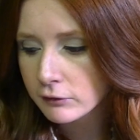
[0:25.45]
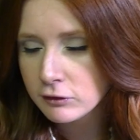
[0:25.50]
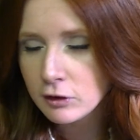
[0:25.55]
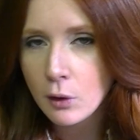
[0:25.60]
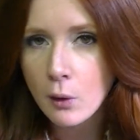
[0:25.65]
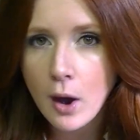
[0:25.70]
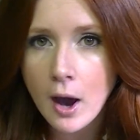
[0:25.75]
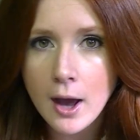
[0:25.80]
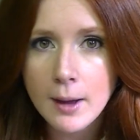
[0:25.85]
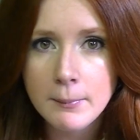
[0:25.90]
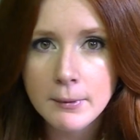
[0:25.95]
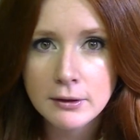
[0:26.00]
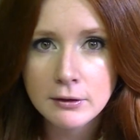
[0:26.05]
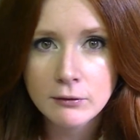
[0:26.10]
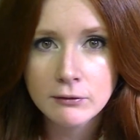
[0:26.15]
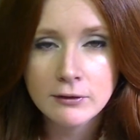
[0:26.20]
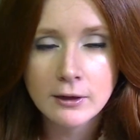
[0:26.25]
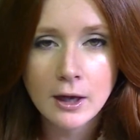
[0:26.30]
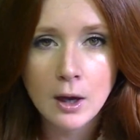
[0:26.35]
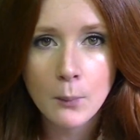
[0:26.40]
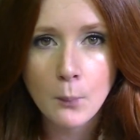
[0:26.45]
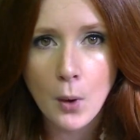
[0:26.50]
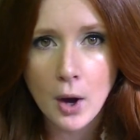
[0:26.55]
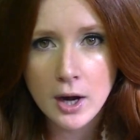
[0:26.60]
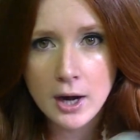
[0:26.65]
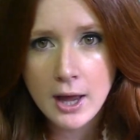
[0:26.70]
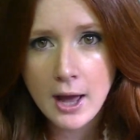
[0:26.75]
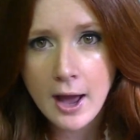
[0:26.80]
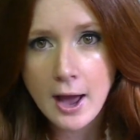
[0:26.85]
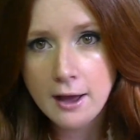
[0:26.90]
so I've been using a
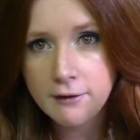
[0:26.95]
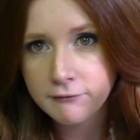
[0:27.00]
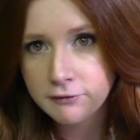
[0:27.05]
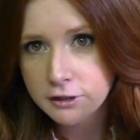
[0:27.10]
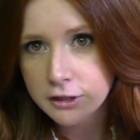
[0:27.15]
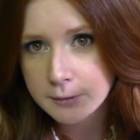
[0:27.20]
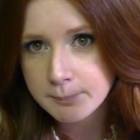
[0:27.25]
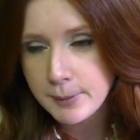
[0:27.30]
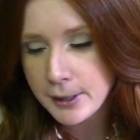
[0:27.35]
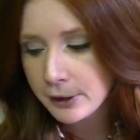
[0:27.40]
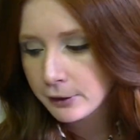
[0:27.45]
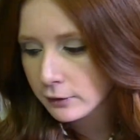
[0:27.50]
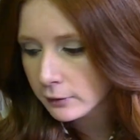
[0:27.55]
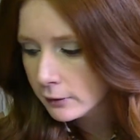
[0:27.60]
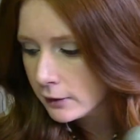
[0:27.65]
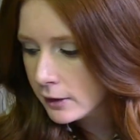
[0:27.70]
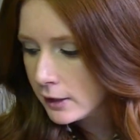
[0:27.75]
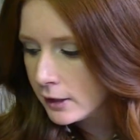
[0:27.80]
1 1/2 inch barrel.